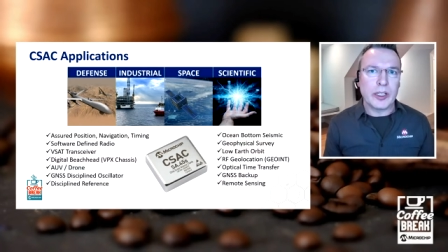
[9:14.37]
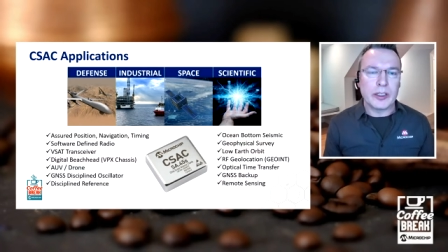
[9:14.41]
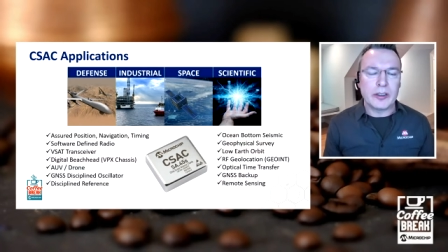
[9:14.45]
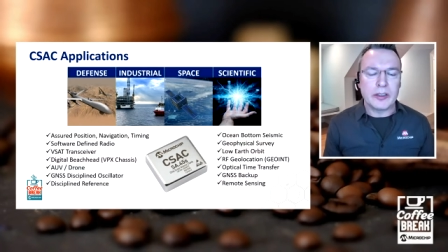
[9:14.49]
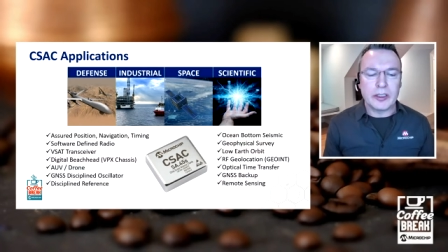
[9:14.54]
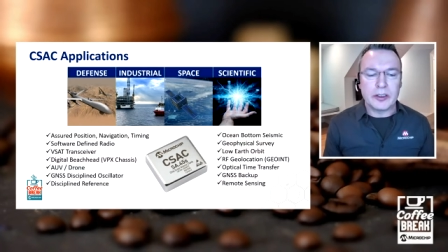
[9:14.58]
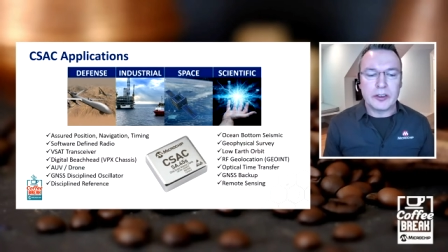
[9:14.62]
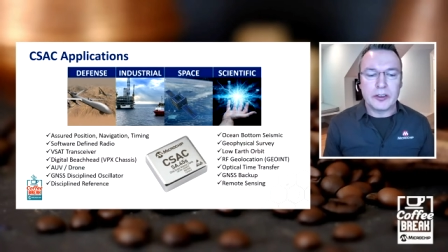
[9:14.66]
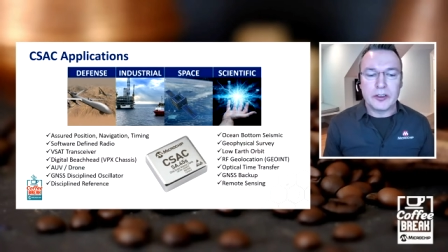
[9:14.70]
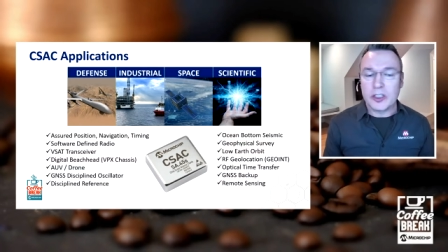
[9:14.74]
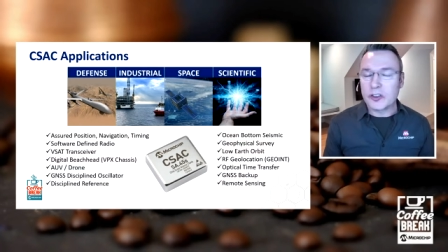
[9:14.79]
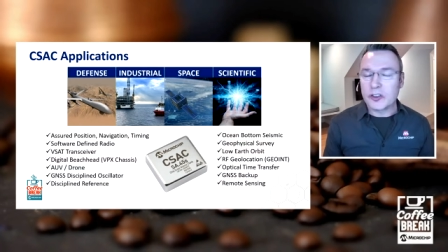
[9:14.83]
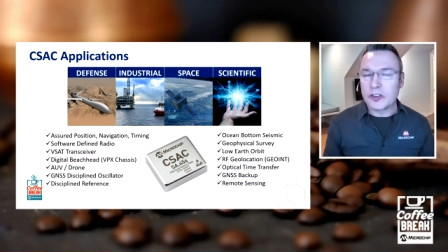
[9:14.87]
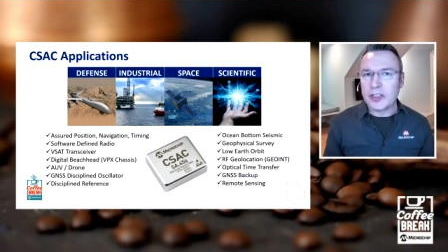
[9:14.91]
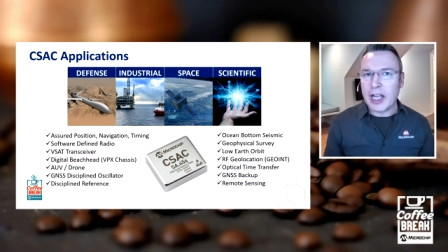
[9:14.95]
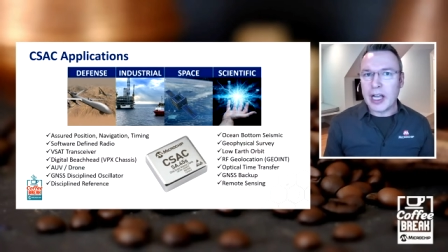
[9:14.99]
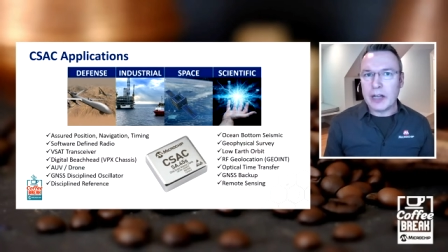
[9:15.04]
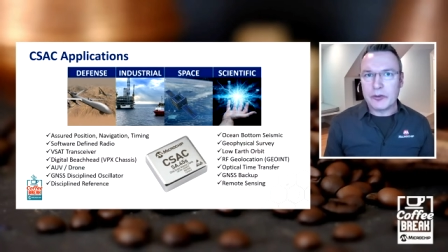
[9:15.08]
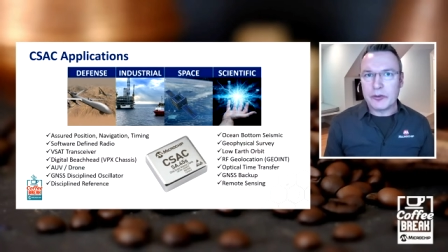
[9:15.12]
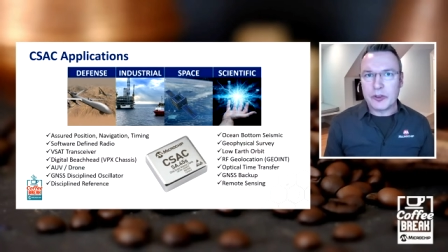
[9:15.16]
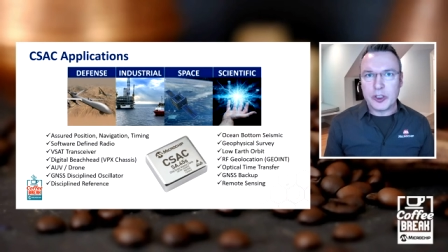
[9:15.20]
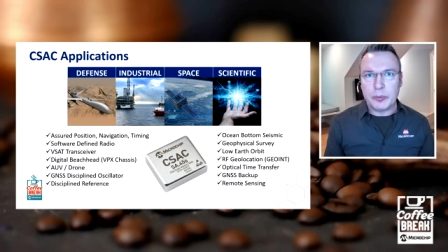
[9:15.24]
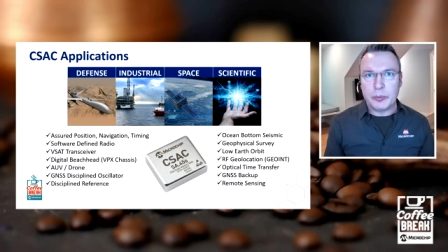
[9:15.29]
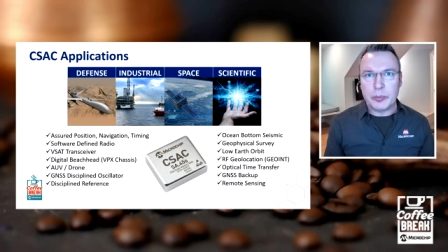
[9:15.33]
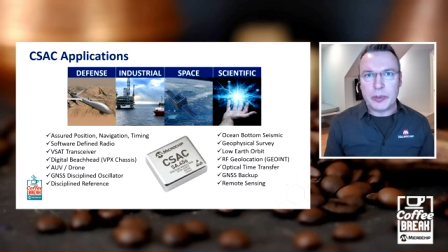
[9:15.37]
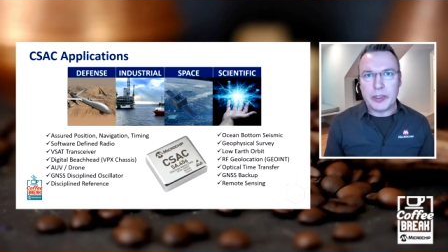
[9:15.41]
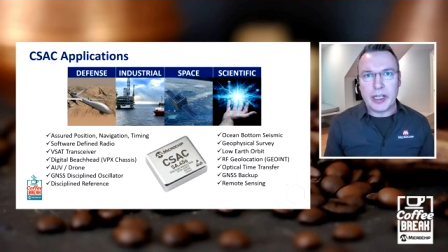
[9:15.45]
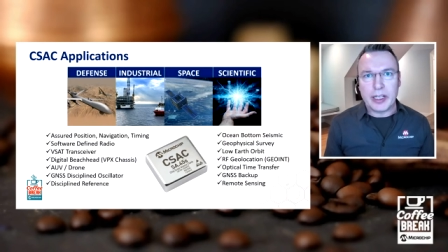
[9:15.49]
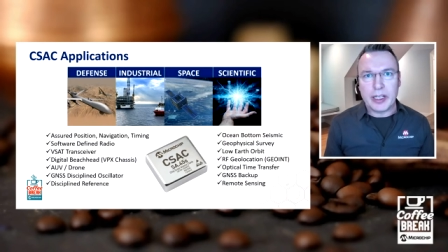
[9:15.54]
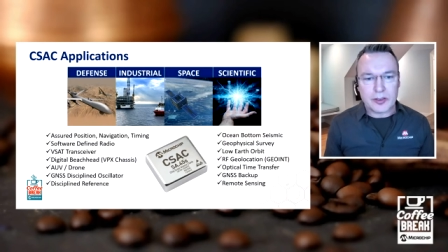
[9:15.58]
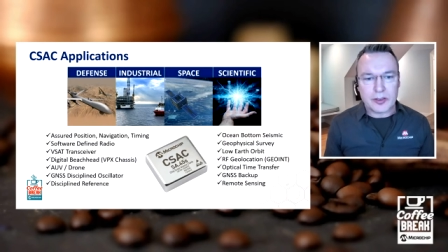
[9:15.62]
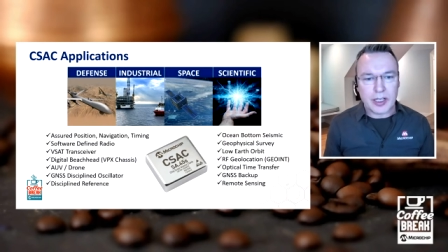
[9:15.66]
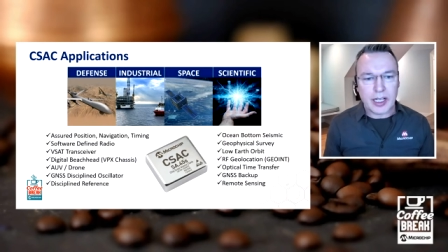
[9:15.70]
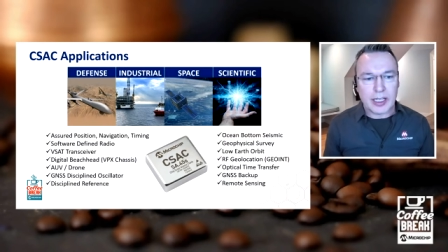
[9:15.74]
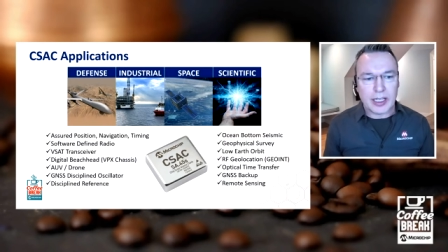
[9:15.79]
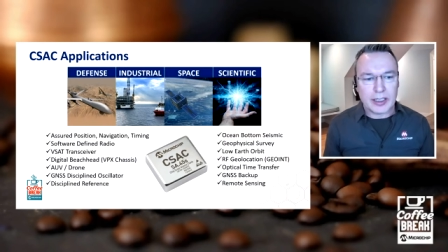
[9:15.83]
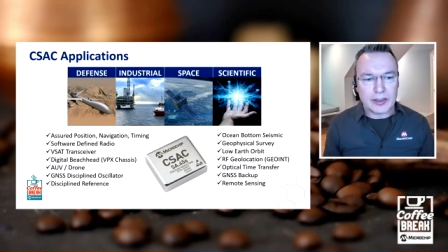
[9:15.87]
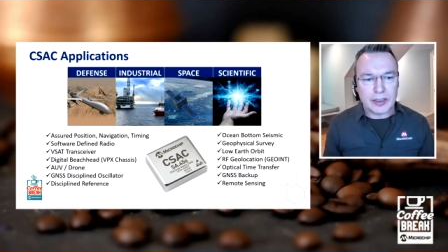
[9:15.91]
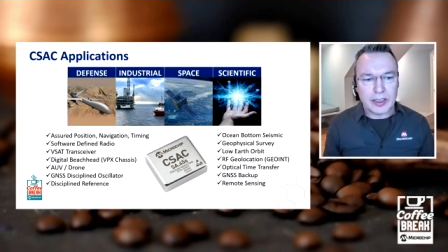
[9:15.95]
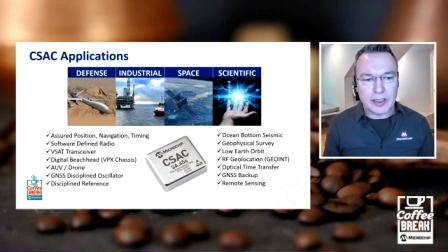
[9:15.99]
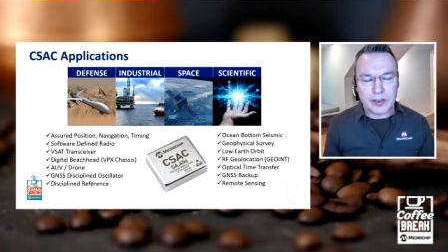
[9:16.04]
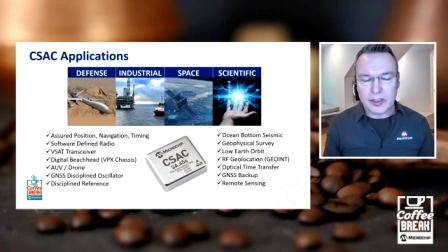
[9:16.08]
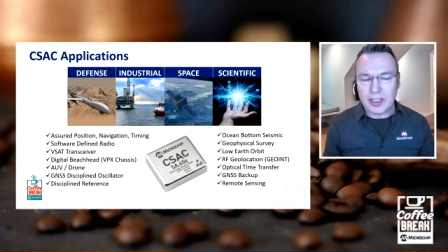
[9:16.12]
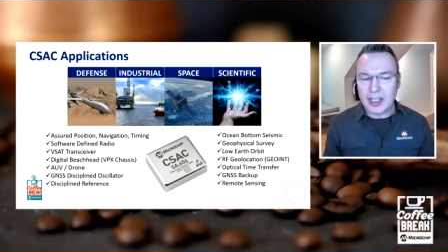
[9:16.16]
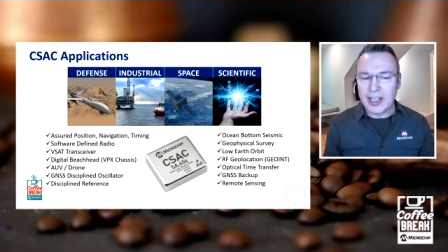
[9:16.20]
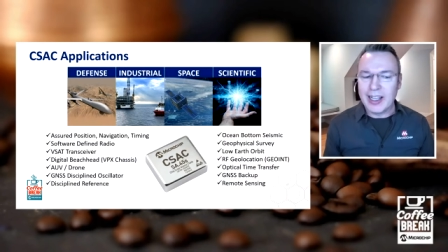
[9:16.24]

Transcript: that doesn't have GPS access.